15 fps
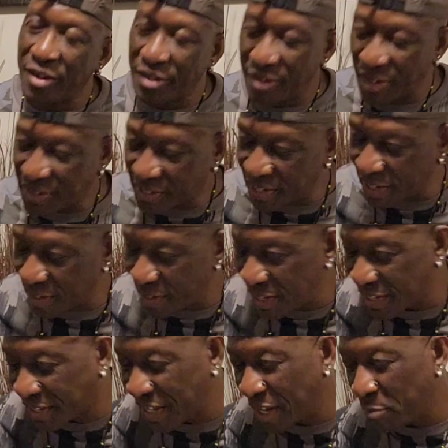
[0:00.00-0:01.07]
This
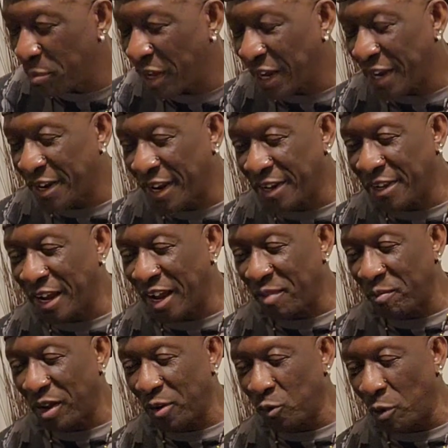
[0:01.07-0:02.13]
thing bigger than that,
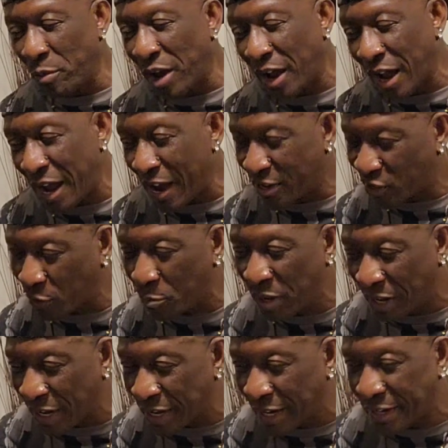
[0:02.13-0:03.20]
man. When I ask you
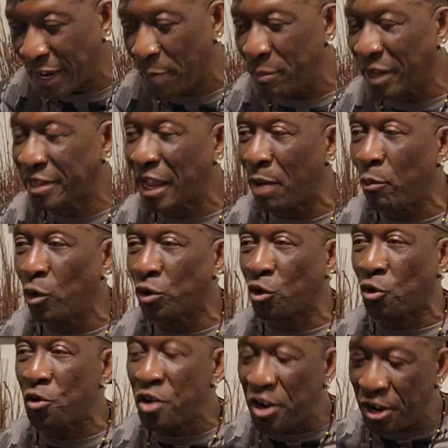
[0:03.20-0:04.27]
bigger than that, matter about
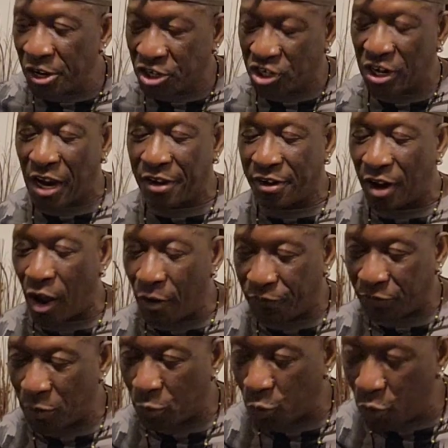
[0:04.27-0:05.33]
creation
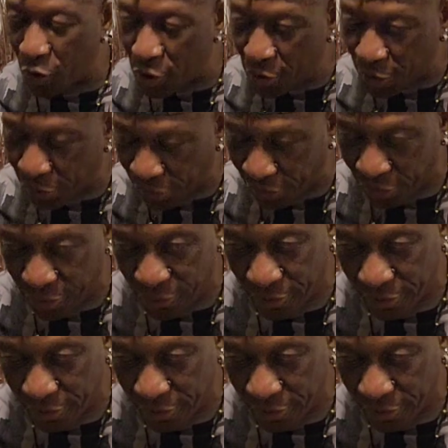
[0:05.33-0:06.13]
of the world.